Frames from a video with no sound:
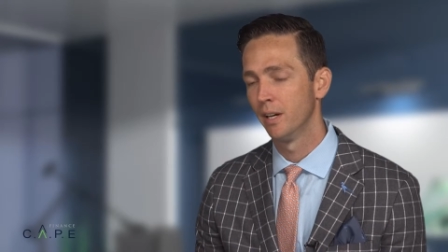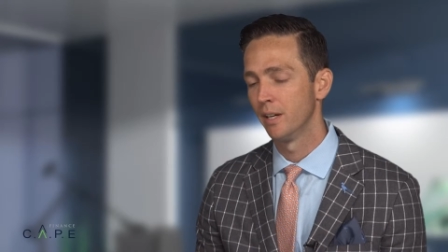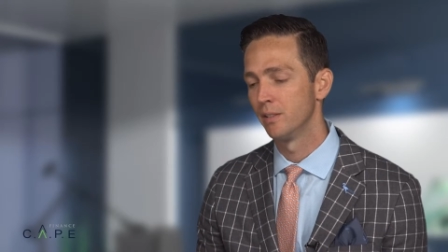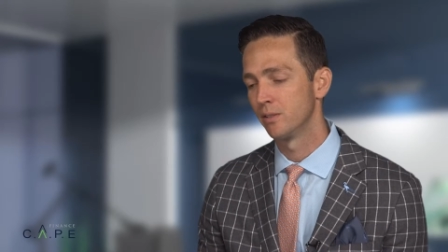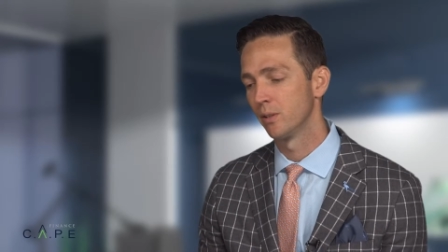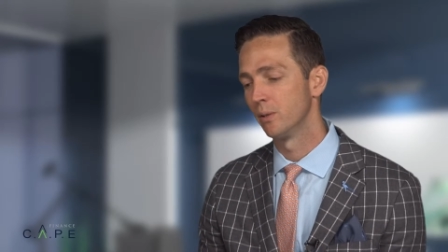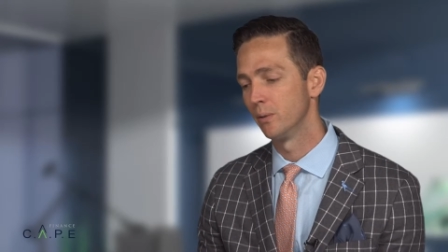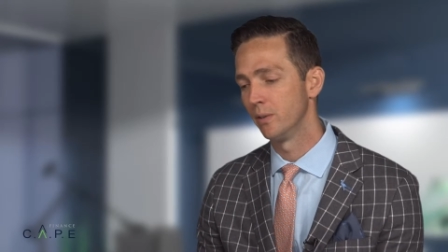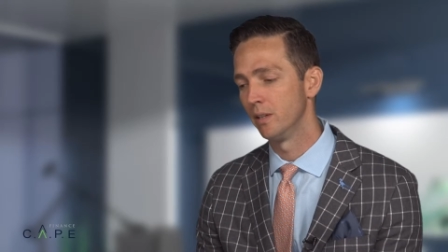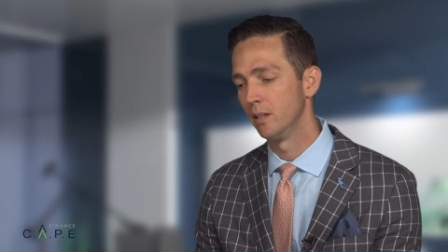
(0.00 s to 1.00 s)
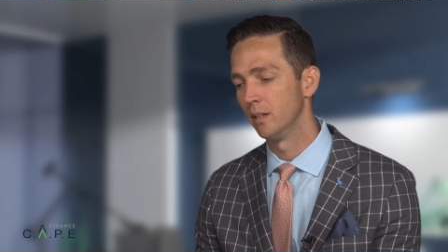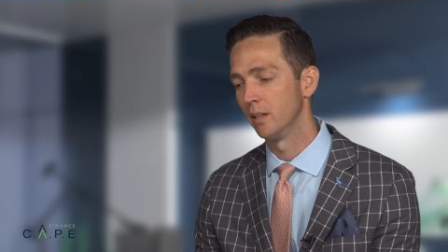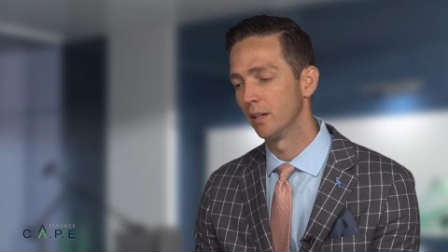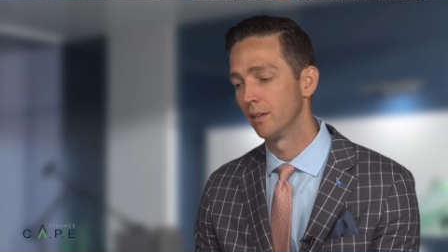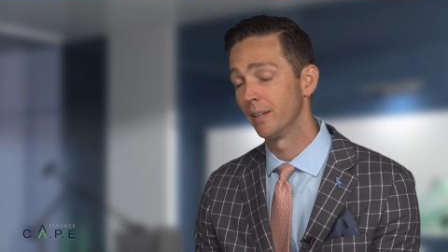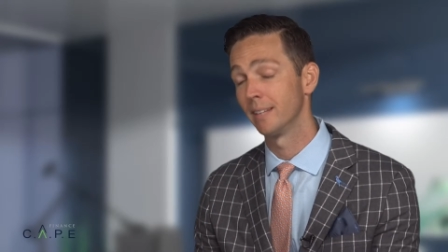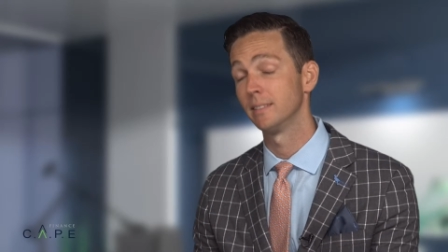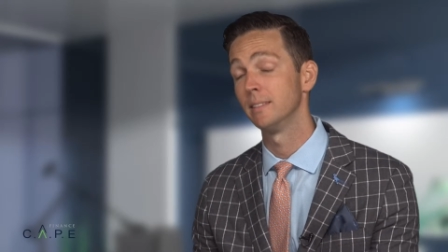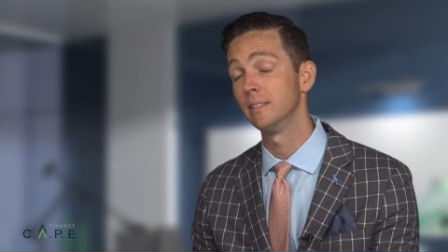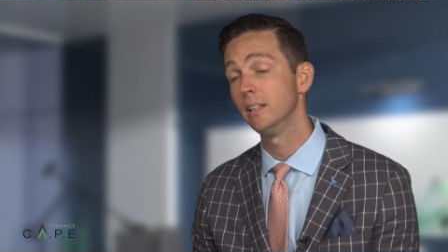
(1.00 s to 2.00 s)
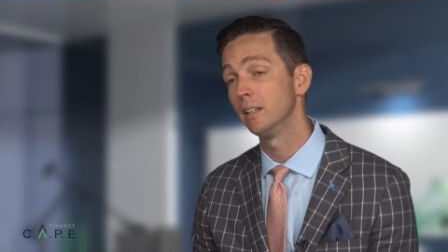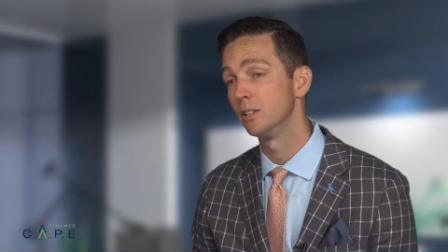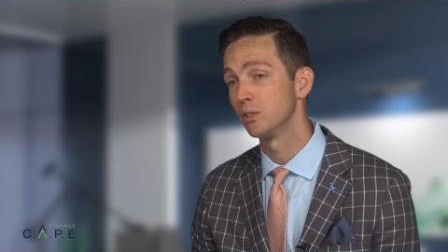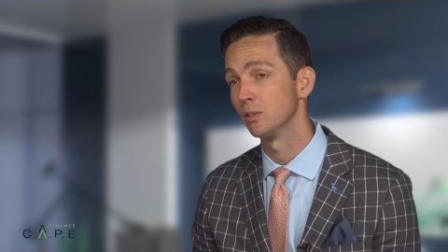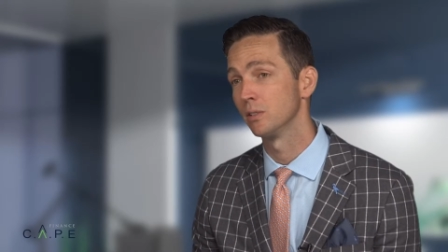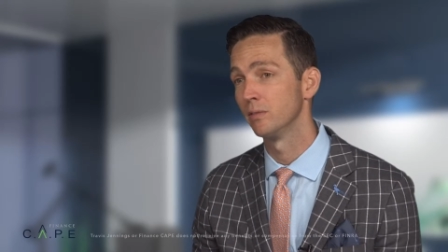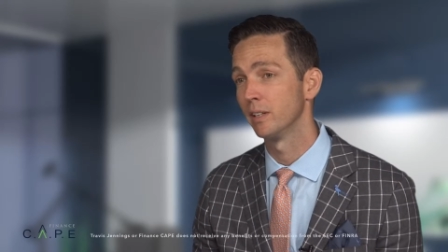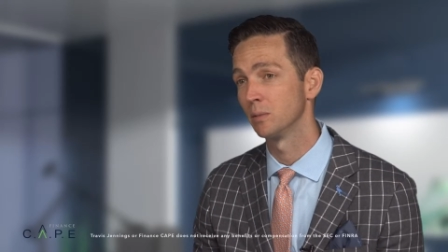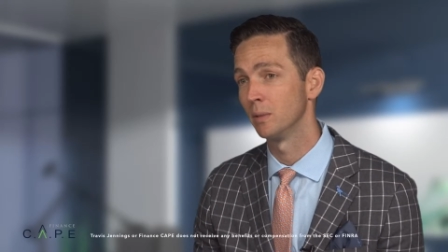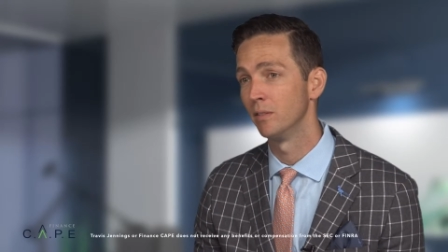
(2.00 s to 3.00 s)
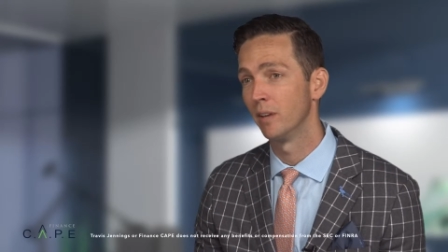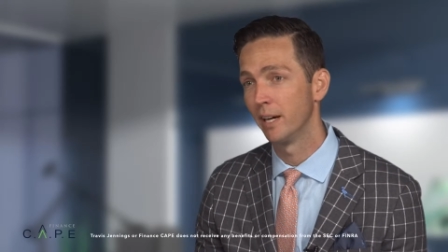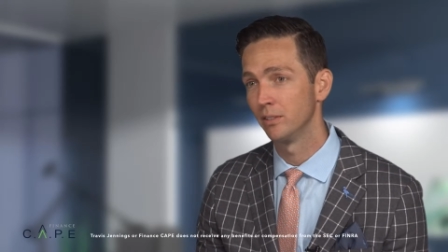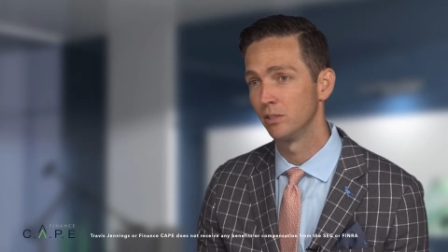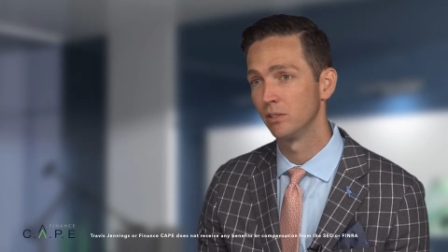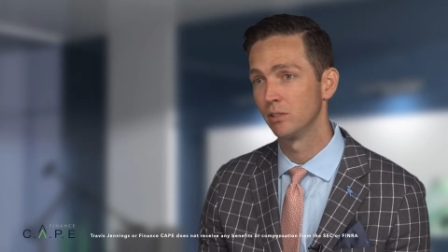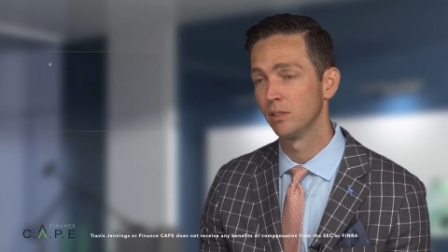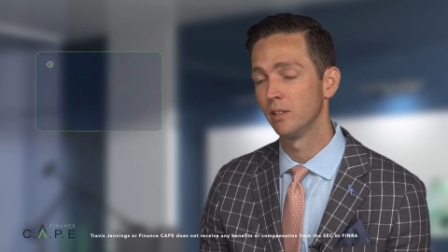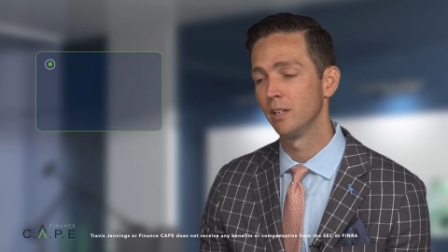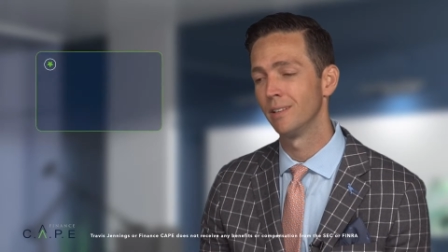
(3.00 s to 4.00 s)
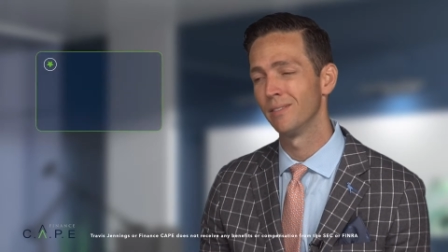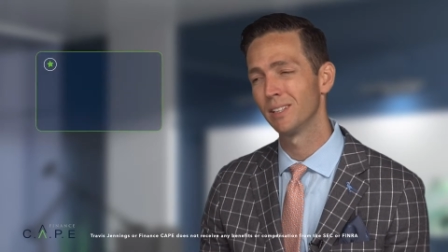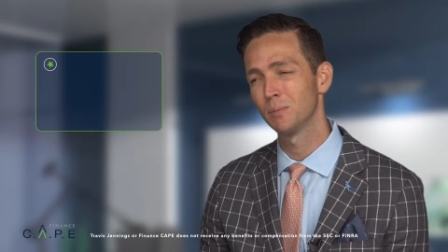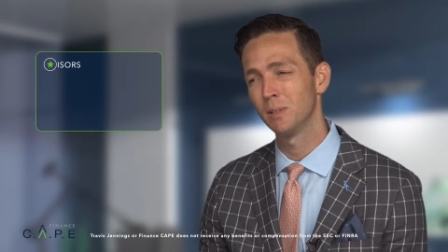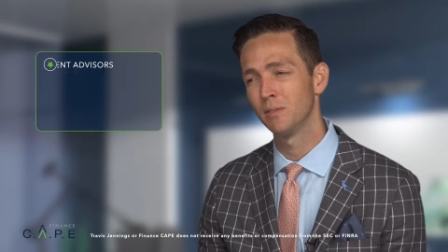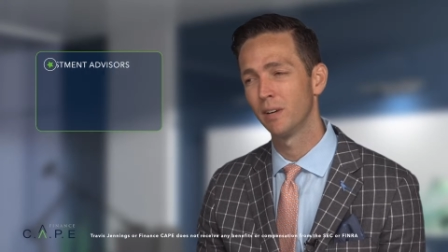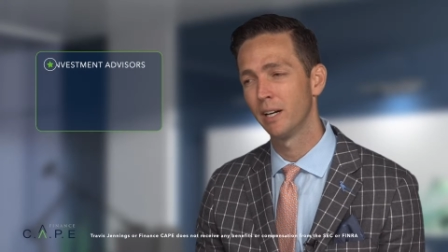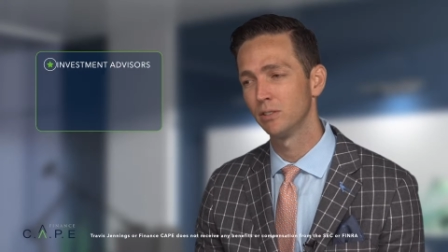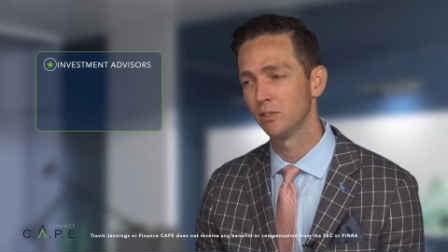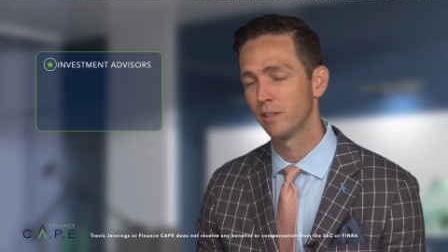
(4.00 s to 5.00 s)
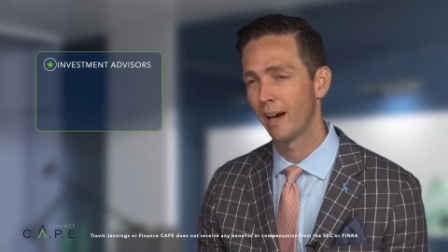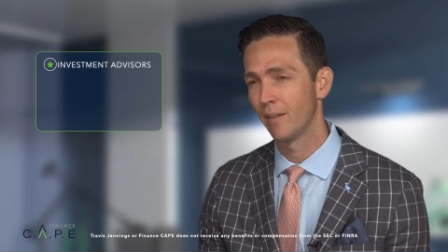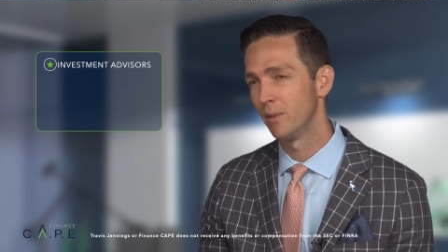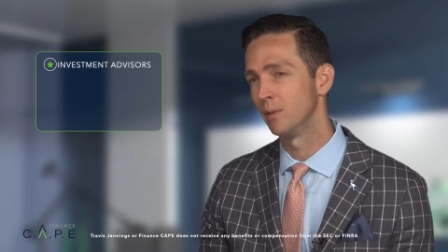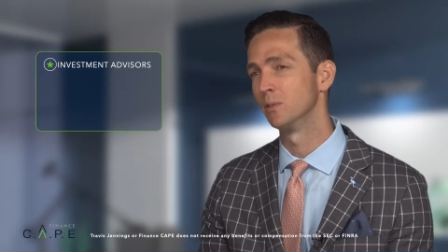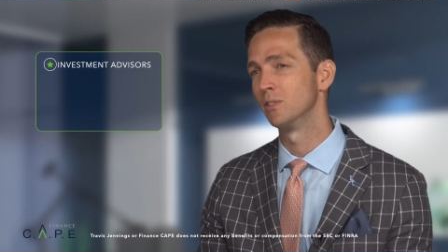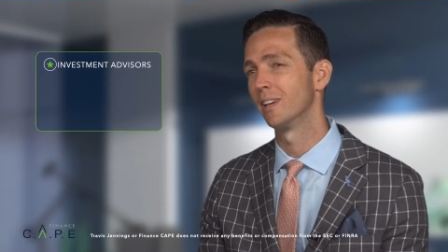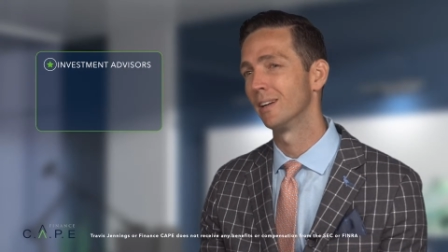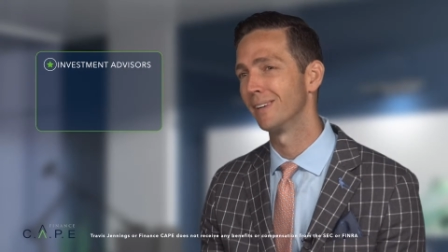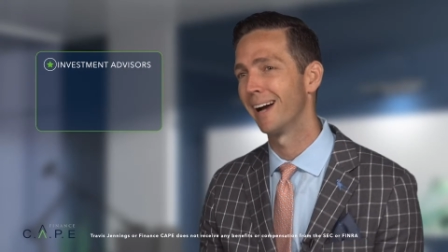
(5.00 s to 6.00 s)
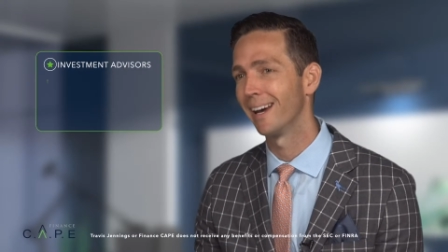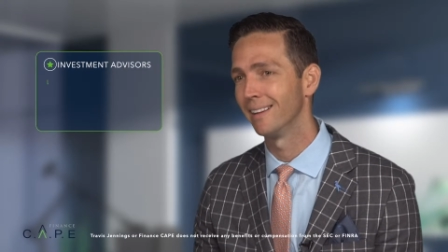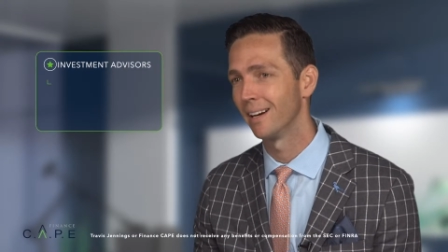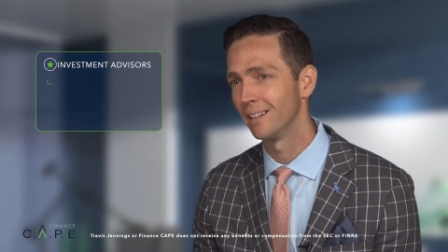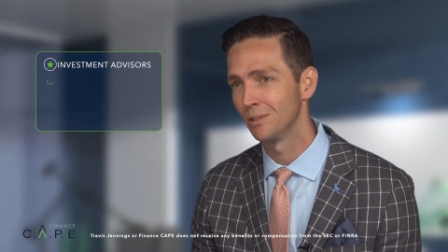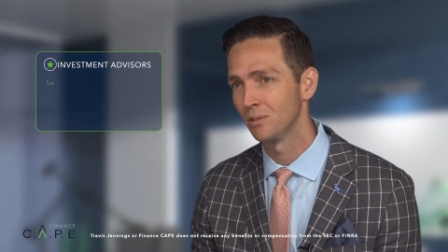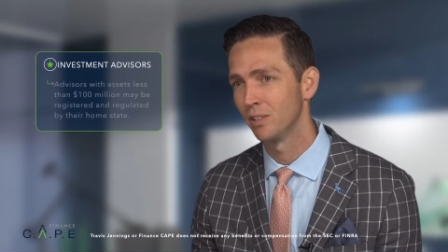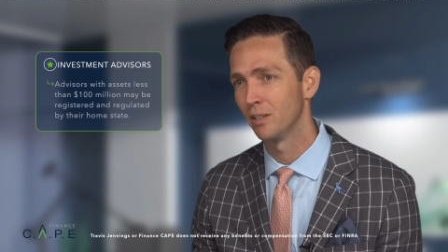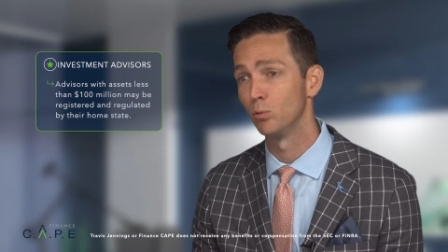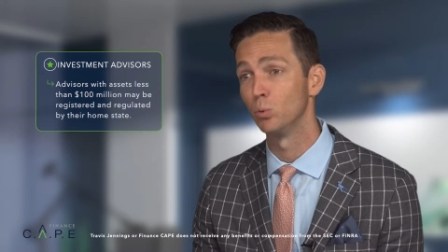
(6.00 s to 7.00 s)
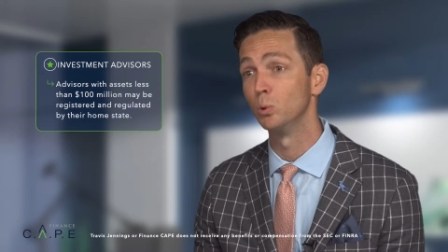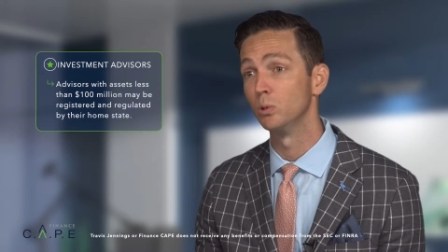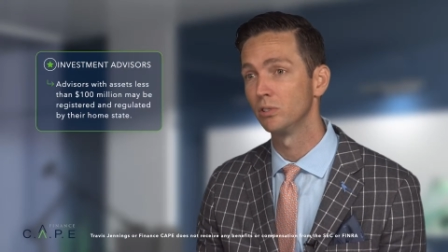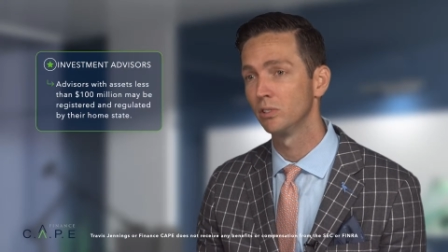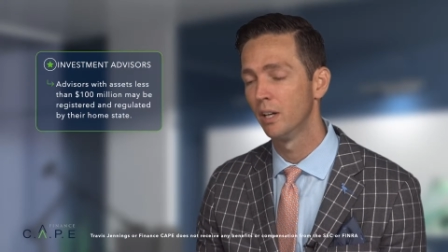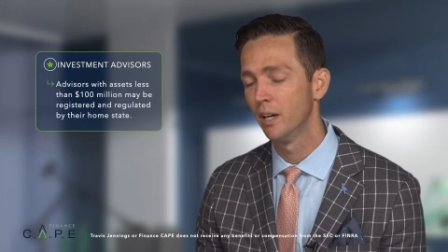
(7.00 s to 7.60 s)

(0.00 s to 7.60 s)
And so the SEC controls investment advisors, and investment advisors have their own set of guidelines, own set of rules.